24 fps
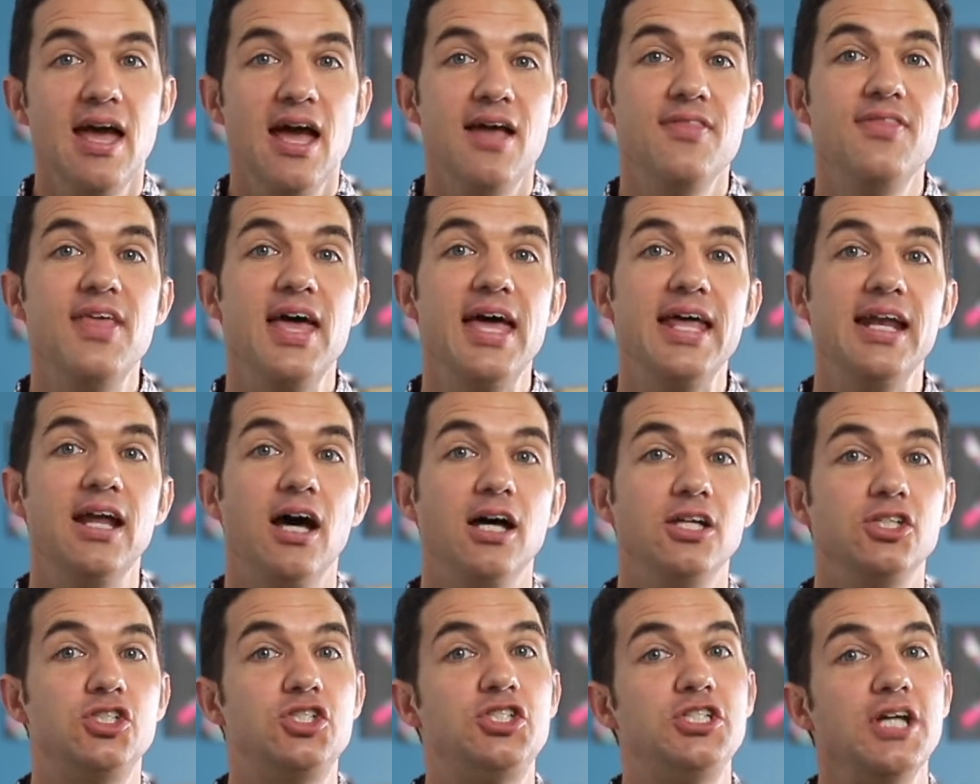and then
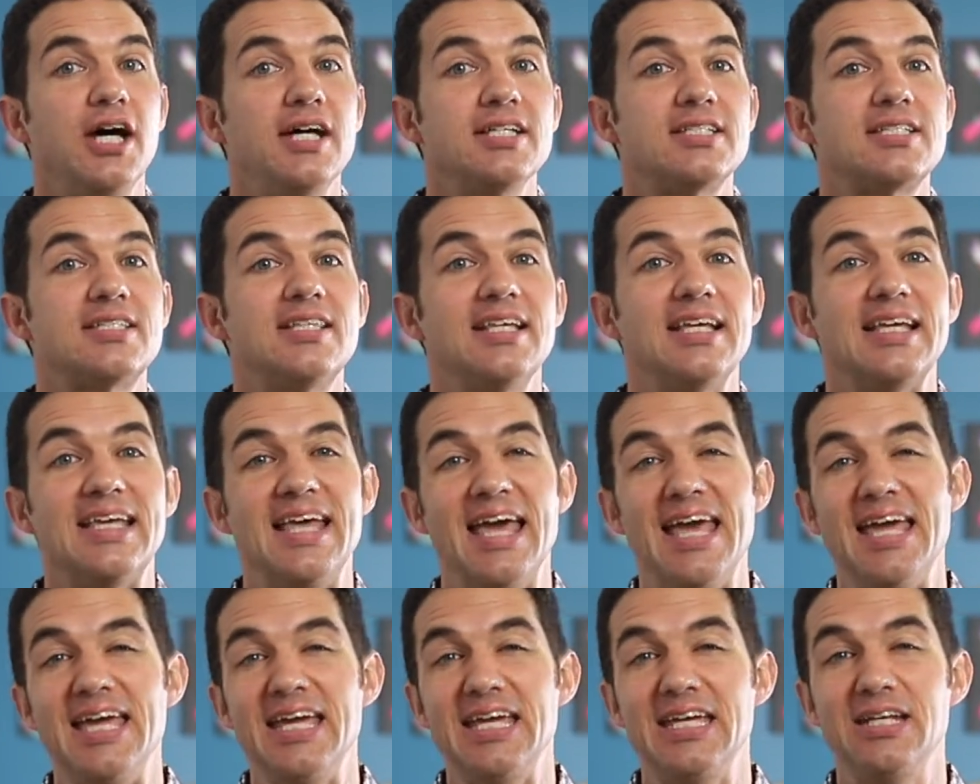adjust the
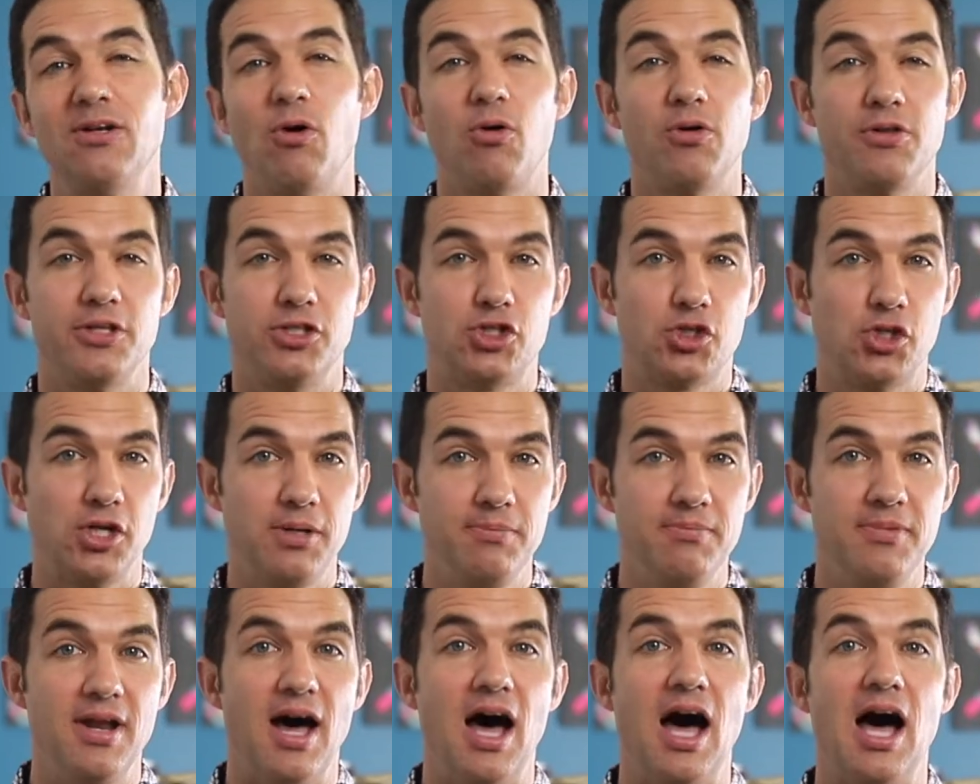gain or the
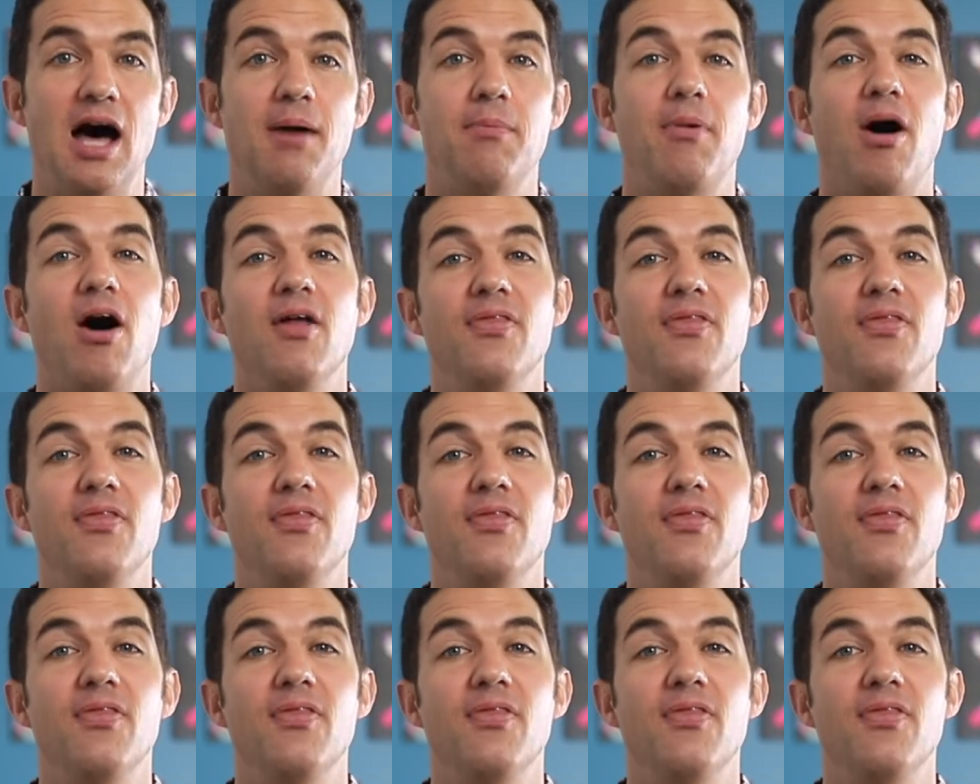trim knob